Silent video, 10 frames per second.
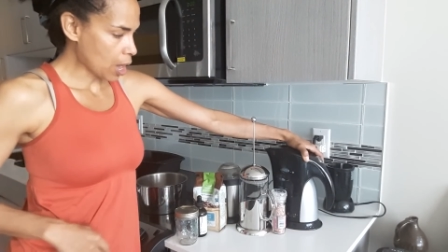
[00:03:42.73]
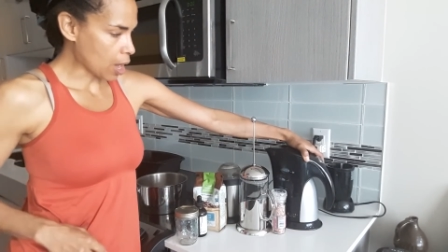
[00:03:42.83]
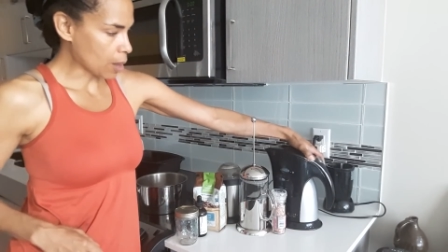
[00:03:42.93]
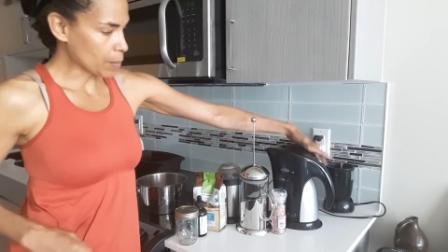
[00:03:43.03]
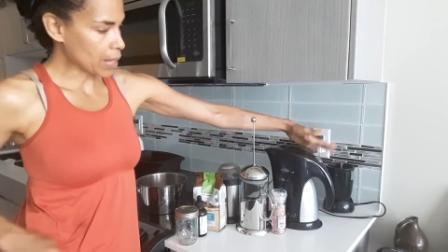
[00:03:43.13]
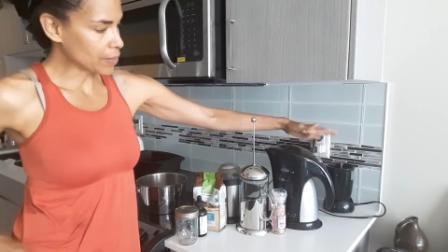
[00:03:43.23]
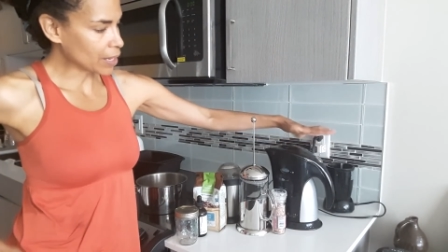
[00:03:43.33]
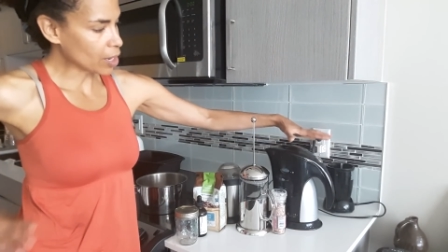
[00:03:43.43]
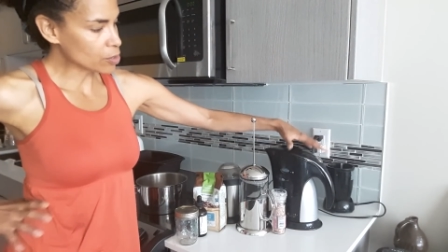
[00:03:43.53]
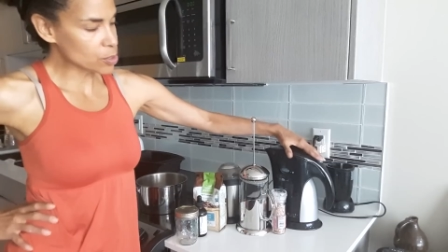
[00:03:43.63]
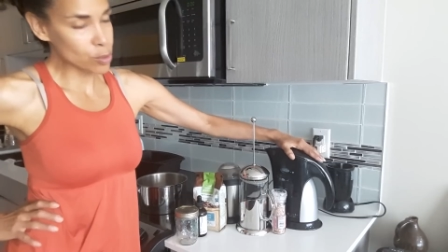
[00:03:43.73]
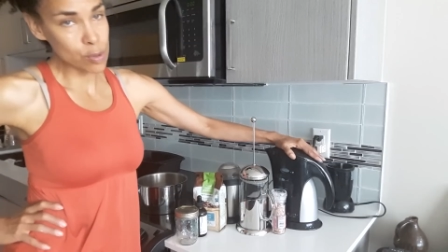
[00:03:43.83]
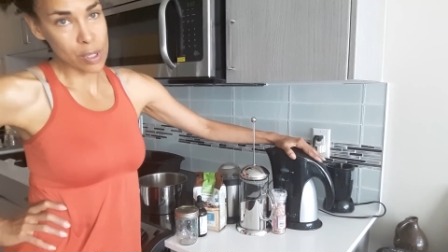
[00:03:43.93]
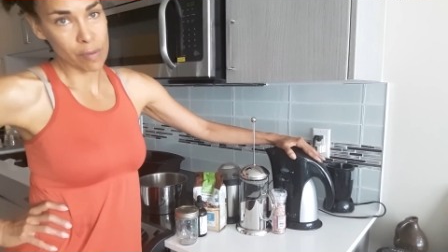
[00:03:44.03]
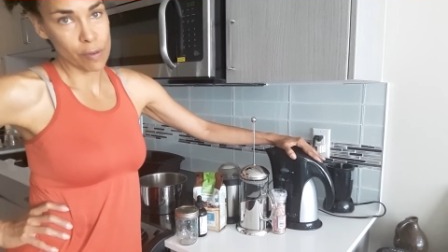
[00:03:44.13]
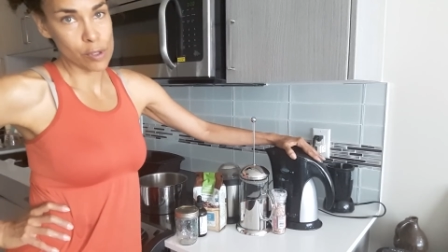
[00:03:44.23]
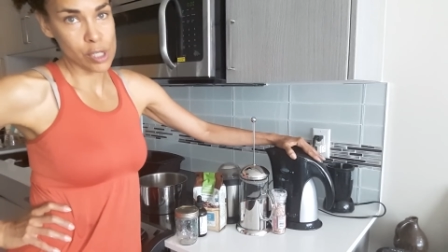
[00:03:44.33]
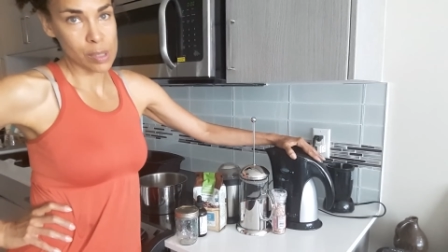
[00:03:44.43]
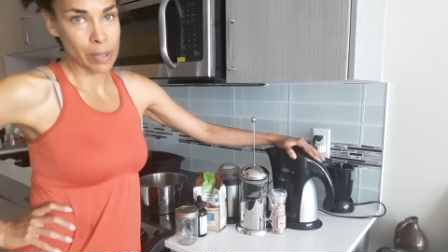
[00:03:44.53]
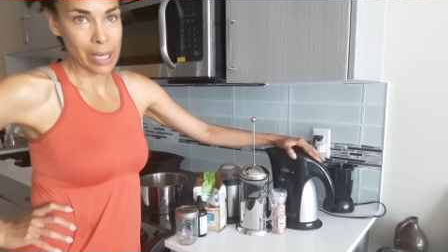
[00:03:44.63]
And then I also use it for
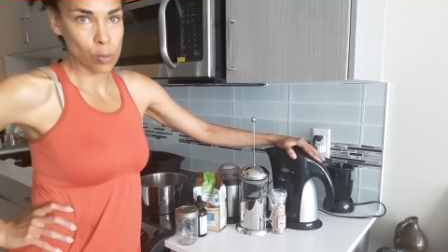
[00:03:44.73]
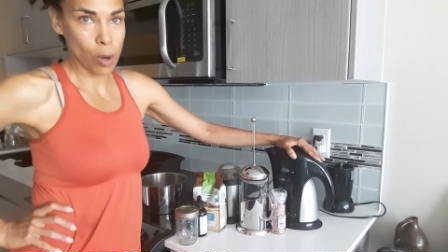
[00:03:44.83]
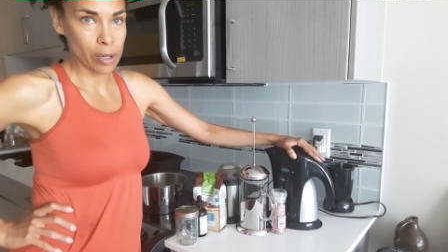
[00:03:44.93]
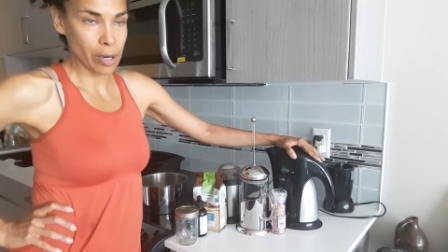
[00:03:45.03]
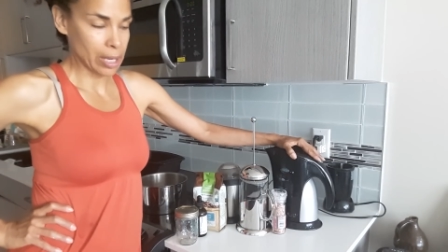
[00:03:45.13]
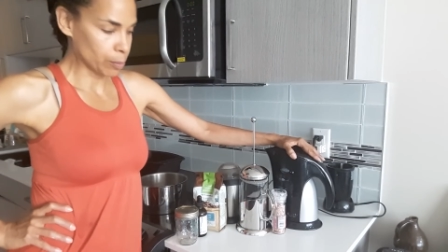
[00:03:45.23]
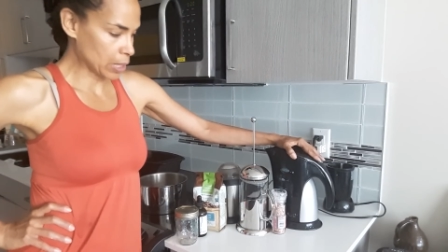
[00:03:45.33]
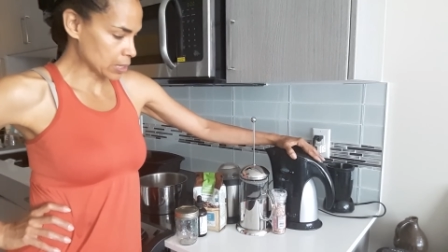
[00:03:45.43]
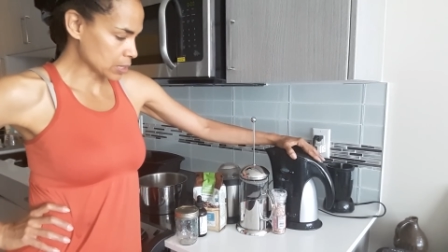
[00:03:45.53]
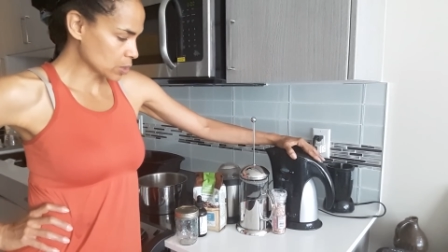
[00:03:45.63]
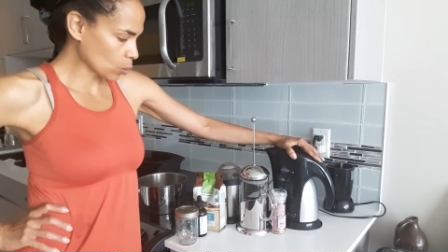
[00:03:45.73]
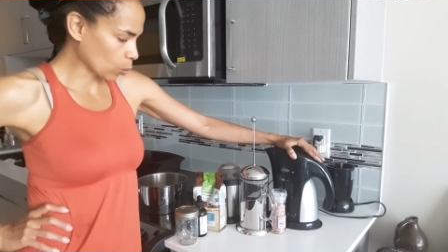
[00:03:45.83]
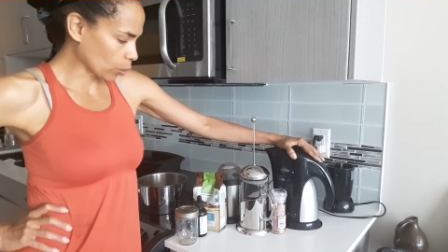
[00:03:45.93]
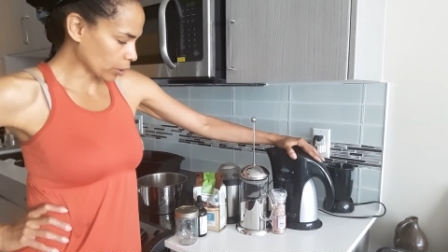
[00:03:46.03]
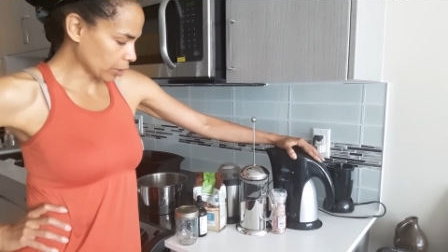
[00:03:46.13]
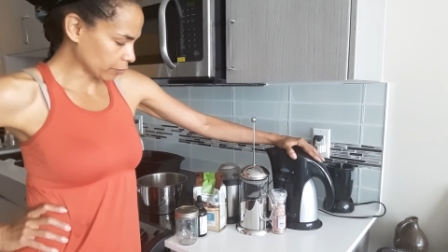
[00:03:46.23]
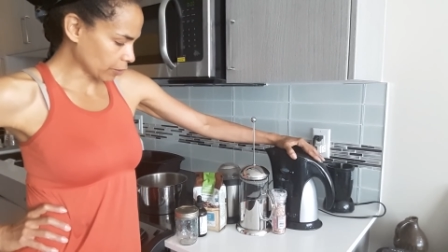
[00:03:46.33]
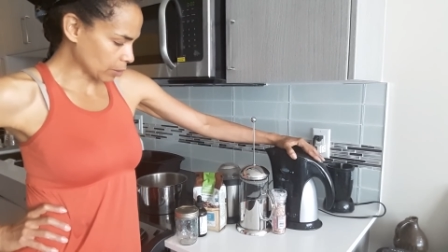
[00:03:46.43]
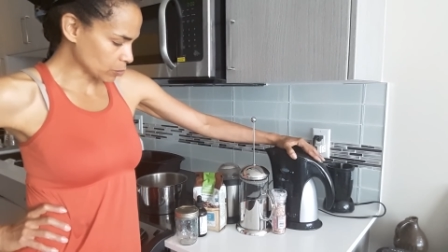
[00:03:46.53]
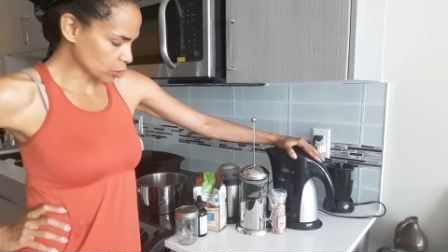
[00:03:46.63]
just plain water enemas, or
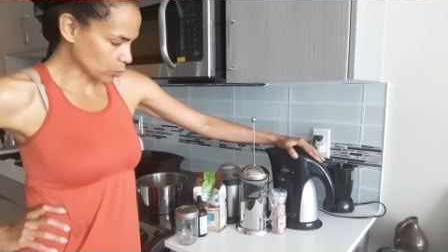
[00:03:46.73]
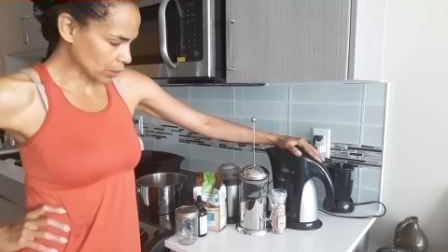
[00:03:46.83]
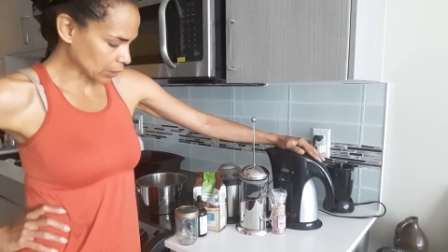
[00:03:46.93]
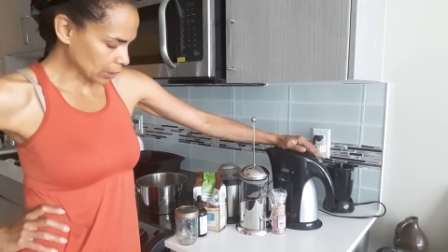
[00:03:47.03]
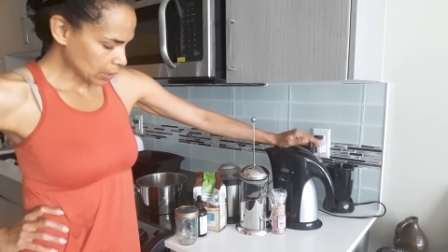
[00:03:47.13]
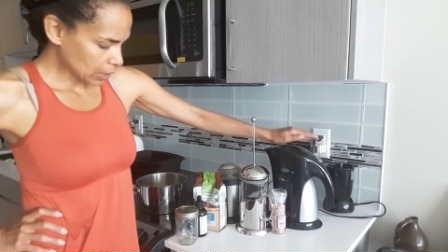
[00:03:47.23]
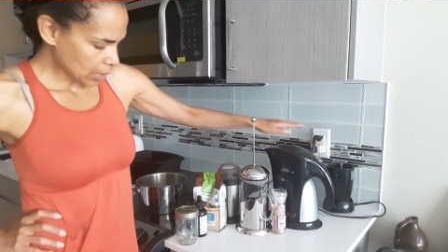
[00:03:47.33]
if I'm doing